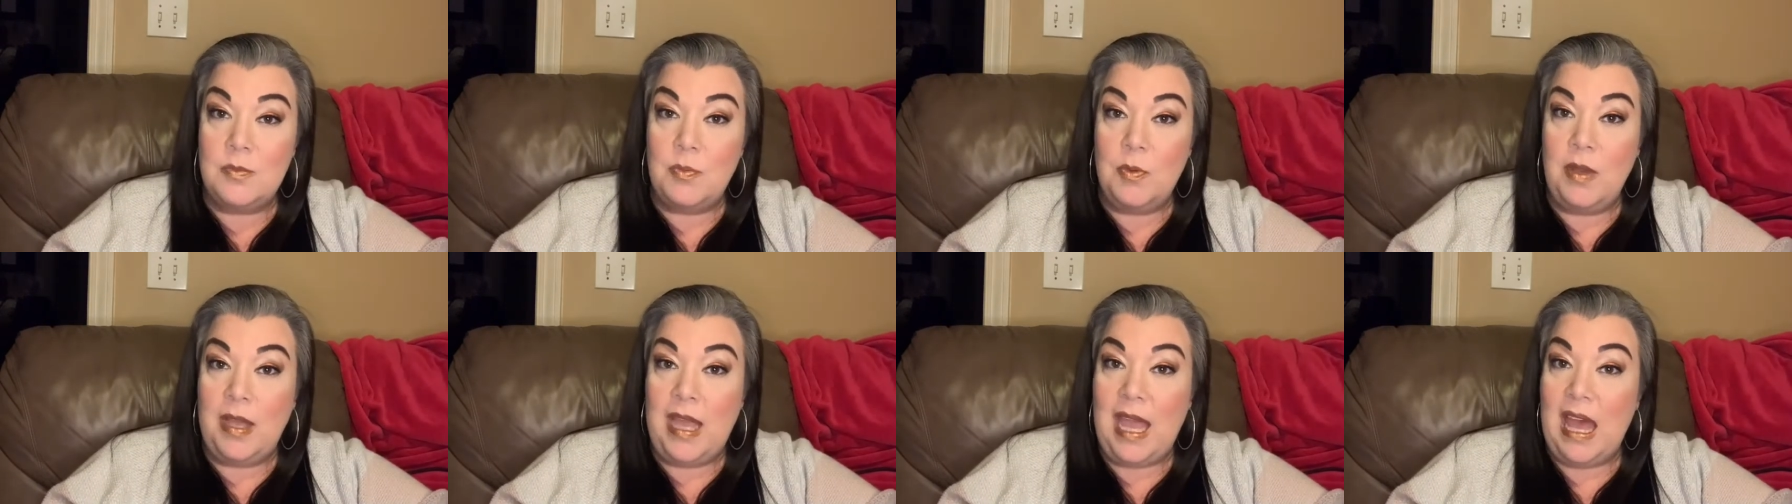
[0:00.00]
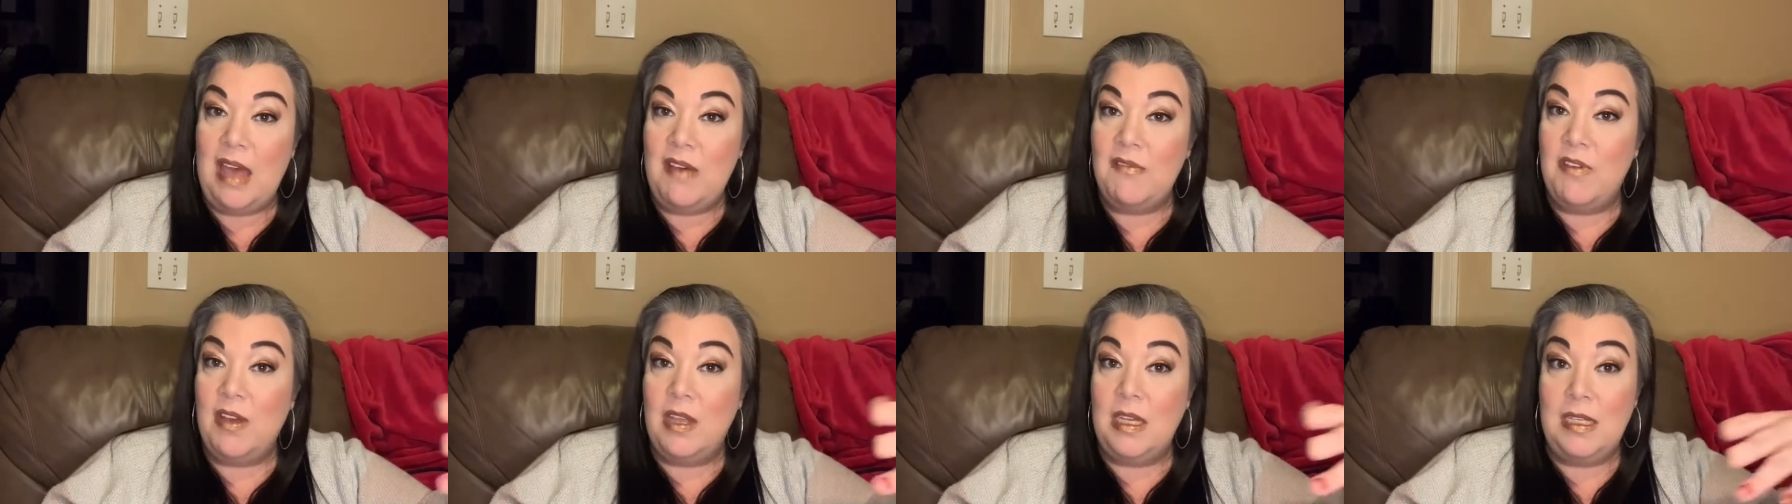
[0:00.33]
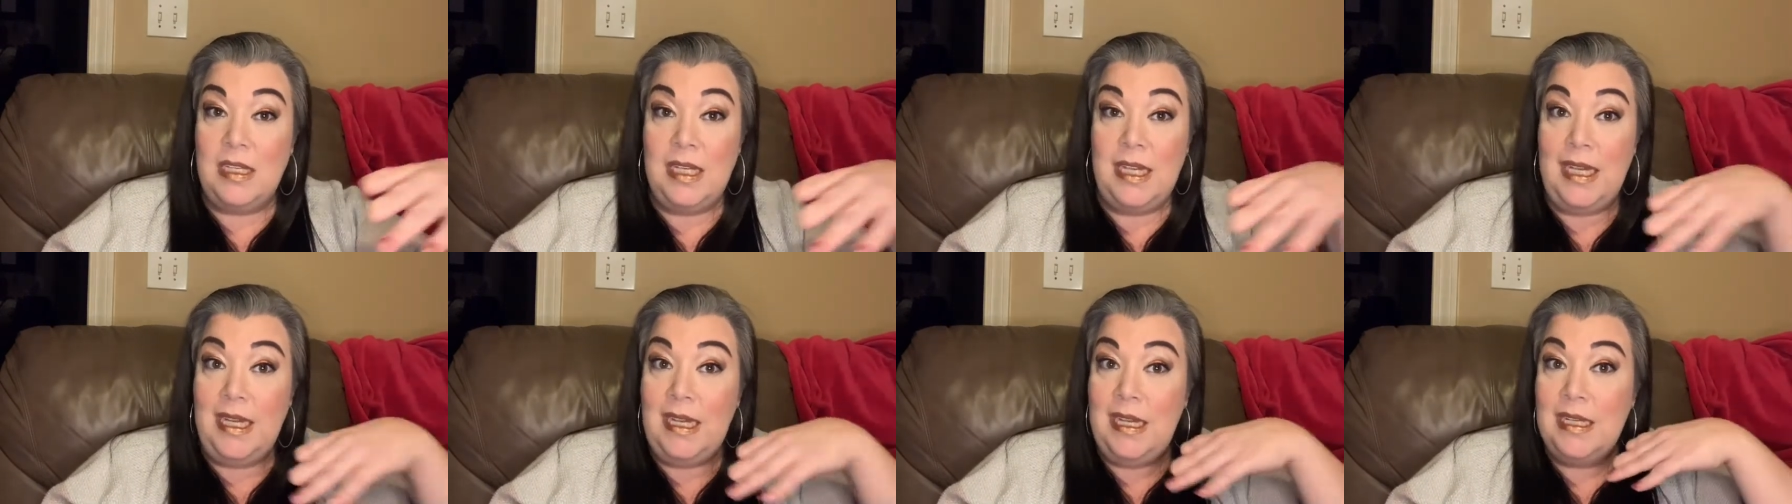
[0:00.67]
Well, Kat Von
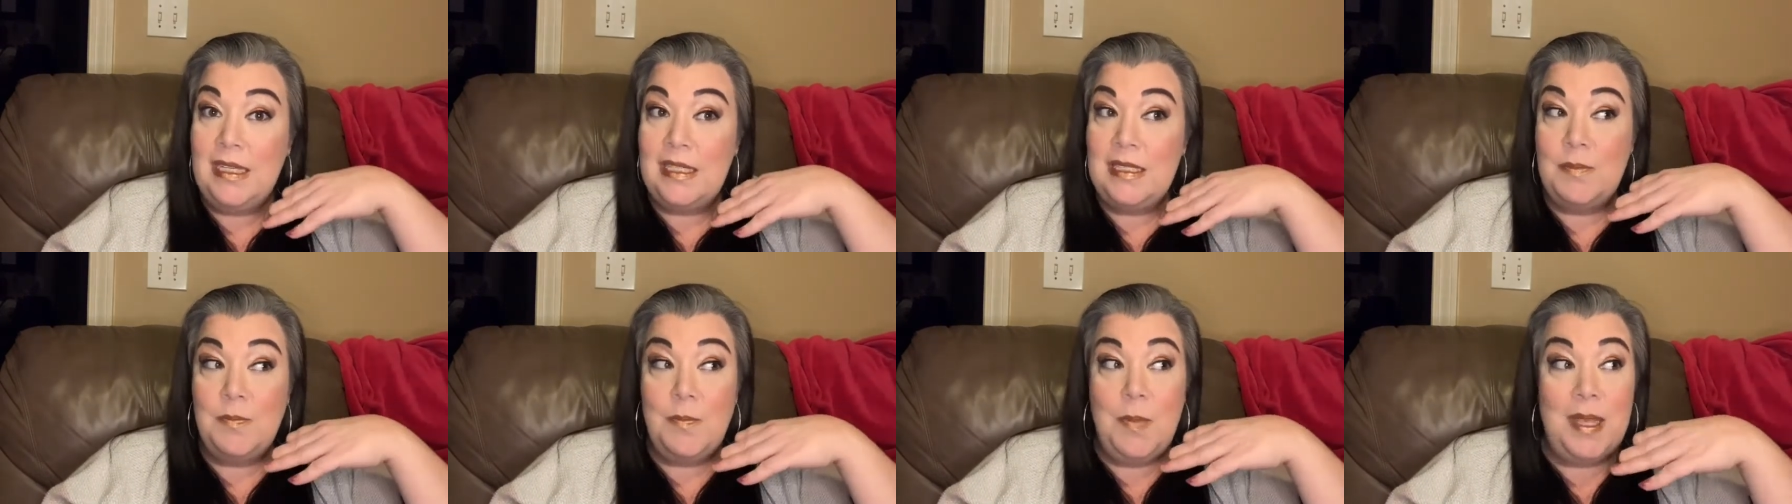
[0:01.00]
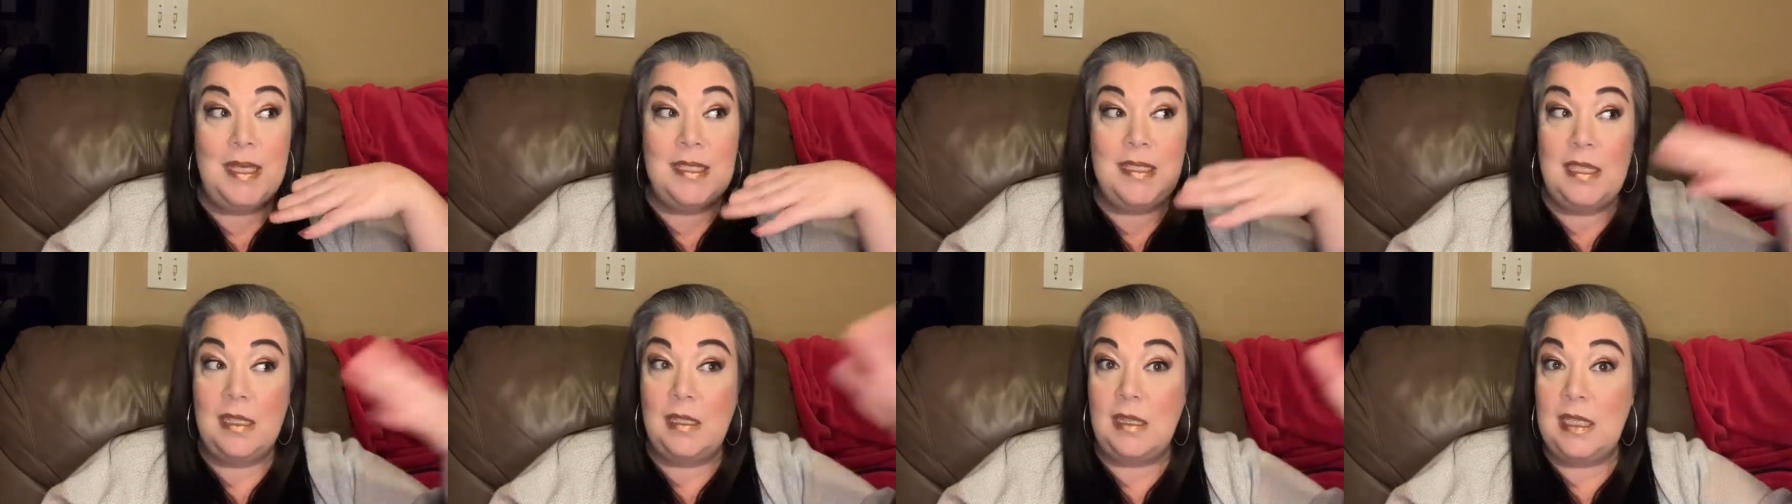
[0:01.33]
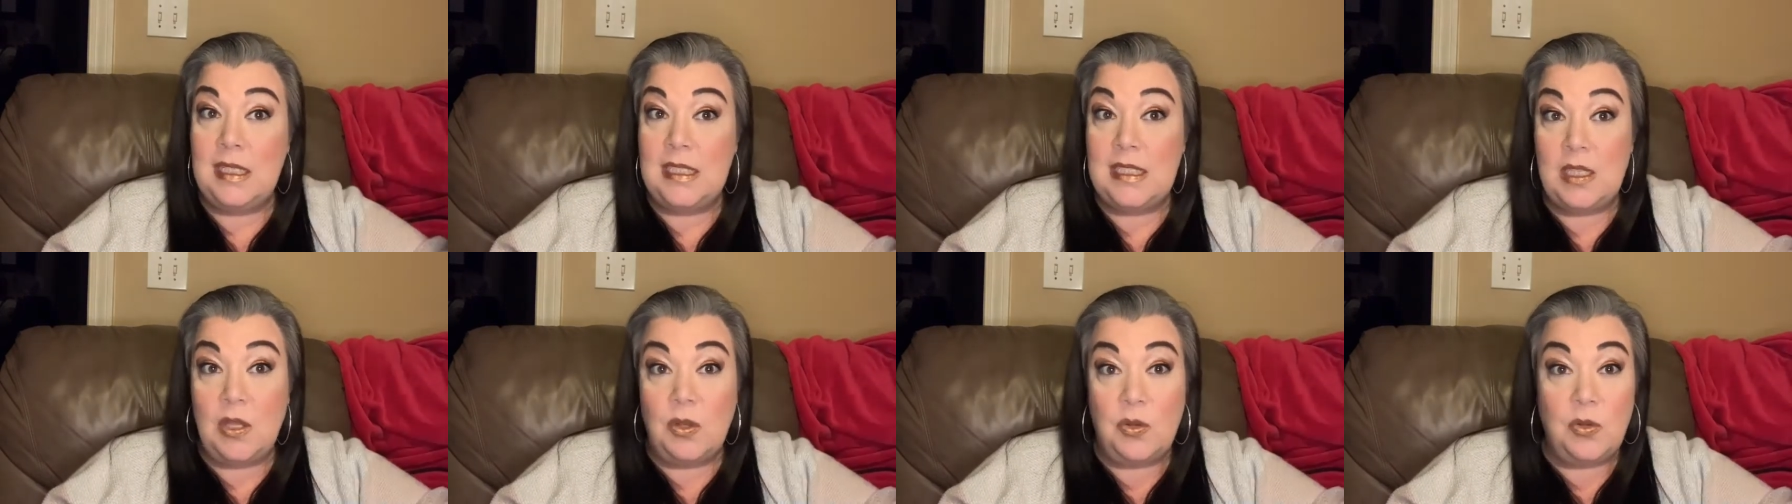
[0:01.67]
D has basically
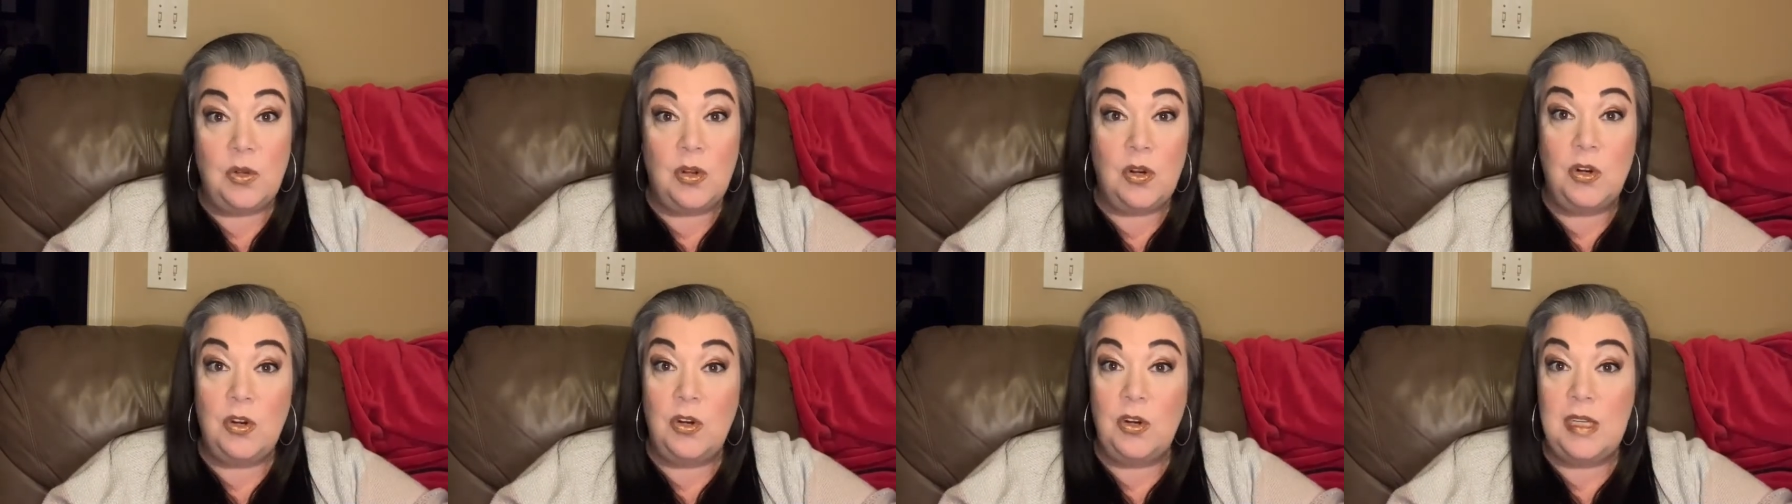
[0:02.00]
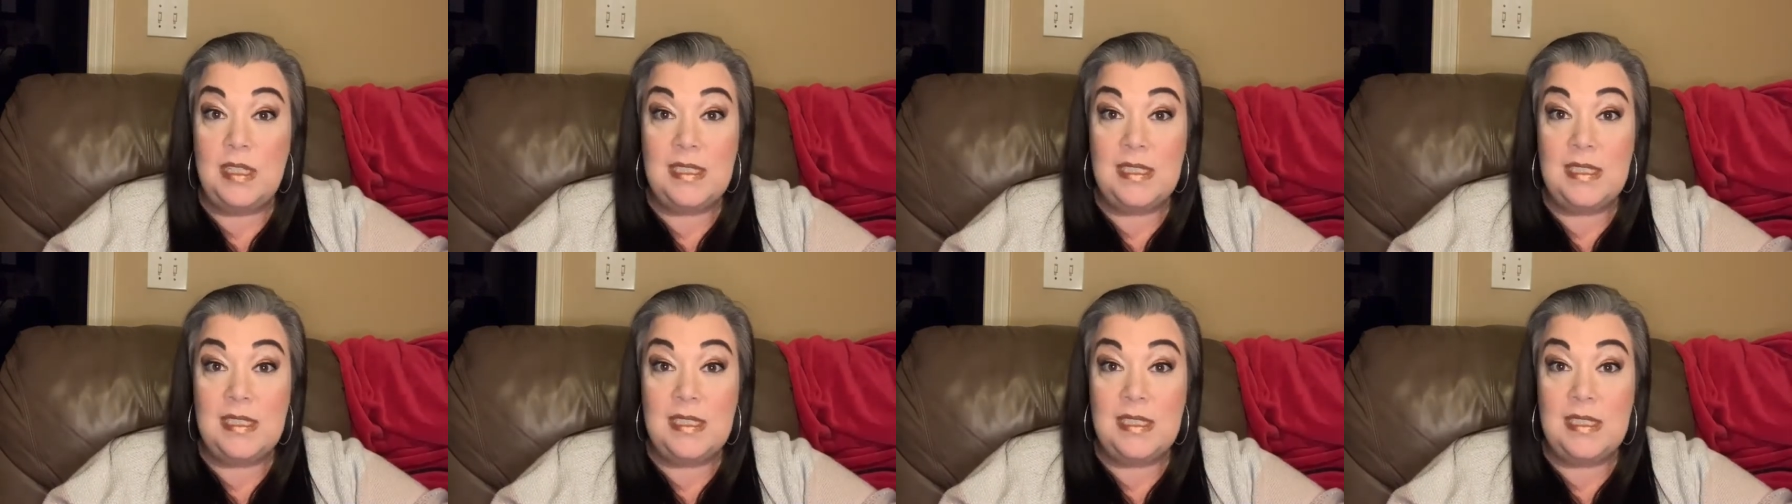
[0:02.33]
sold her